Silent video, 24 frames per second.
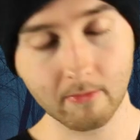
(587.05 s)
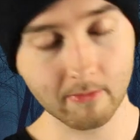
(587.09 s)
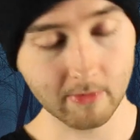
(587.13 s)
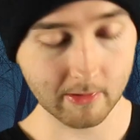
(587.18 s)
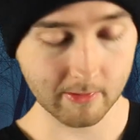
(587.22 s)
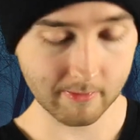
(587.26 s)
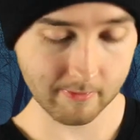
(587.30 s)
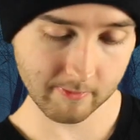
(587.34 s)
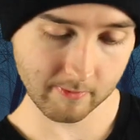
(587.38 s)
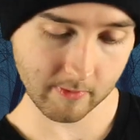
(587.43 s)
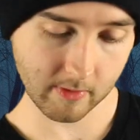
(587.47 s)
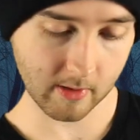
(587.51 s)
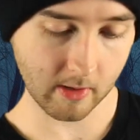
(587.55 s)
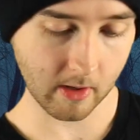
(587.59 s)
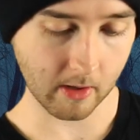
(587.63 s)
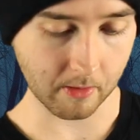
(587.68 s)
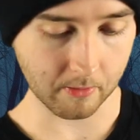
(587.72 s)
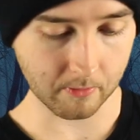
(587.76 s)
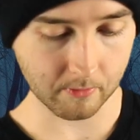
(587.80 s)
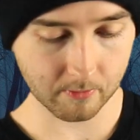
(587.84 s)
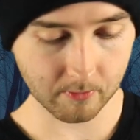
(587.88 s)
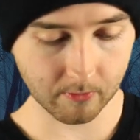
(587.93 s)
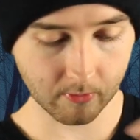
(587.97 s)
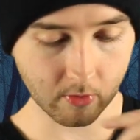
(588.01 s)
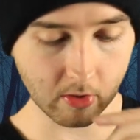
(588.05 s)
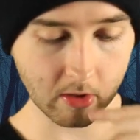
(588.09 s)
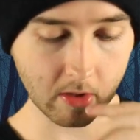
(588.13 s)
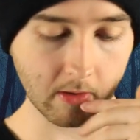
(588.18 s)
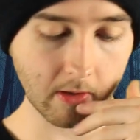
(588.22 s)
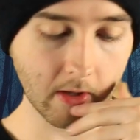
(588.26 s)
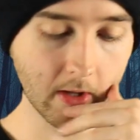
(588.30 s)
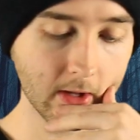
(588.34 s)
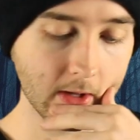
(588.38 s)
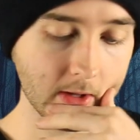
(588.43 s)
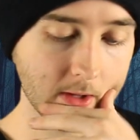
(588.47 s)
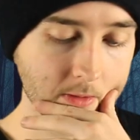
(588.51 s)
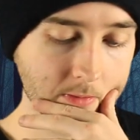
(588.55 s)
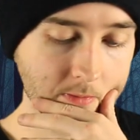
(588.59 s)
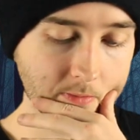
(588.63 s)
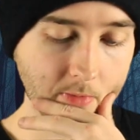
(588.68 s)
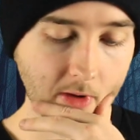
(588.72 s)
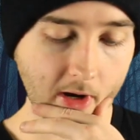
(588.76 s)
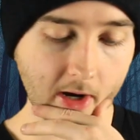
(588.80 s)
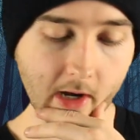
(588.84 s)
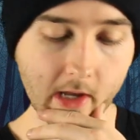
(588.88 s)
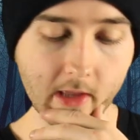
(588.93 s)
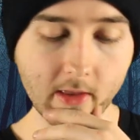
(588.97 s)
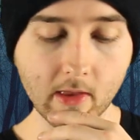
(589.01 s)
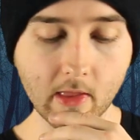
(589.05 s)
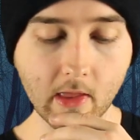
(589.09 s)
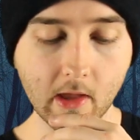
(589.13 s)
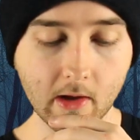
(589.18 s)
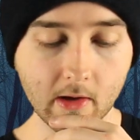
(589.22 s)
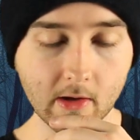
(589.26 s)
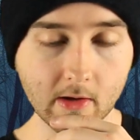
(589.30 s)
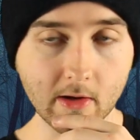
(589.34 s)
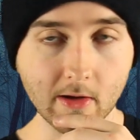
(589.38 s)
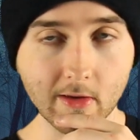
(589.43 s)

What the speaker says: but I don't really buy into that,